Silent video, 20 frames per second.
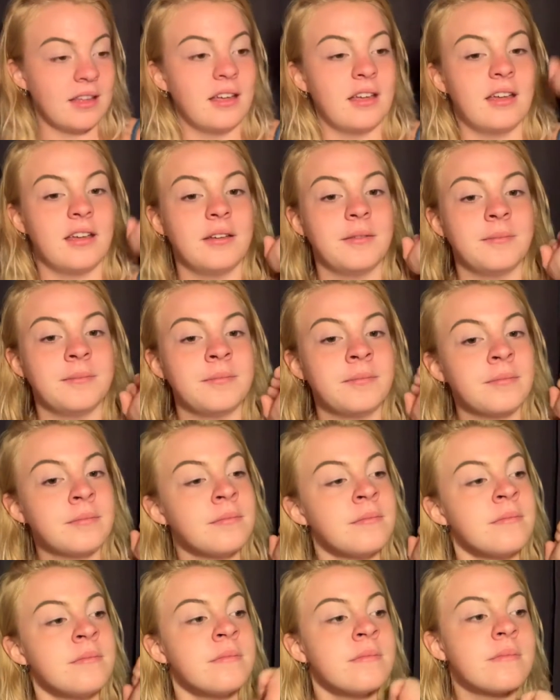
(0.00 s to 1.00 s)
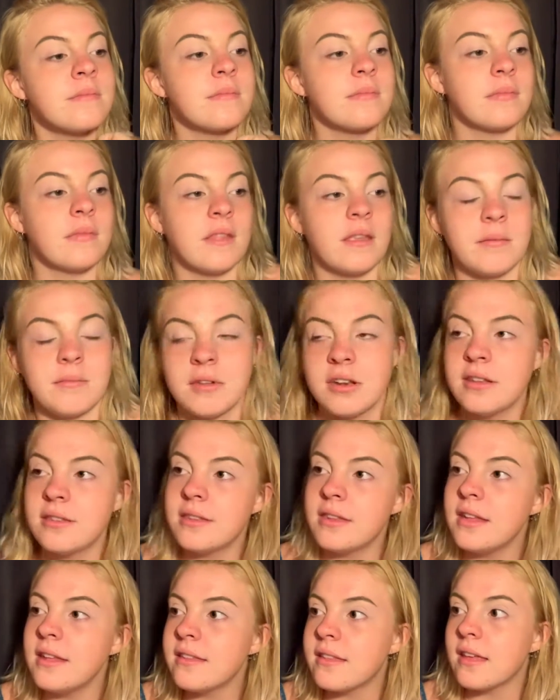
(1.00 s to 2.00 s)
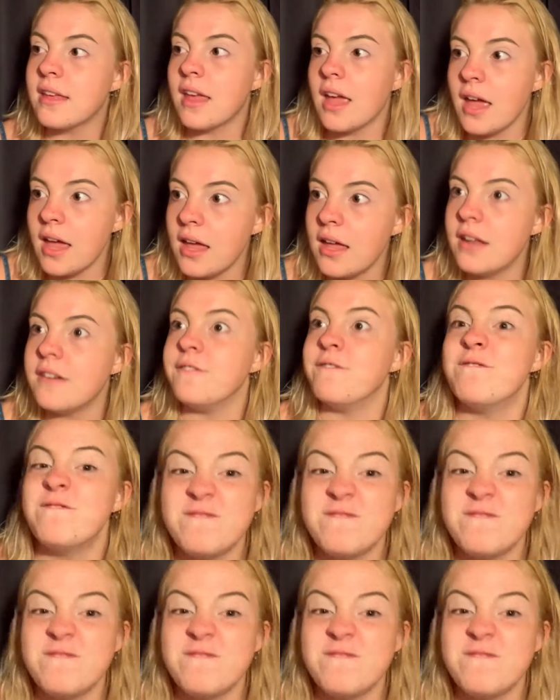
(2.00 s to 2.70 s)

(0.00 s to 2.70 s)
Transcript: I'm gonna sneeze again.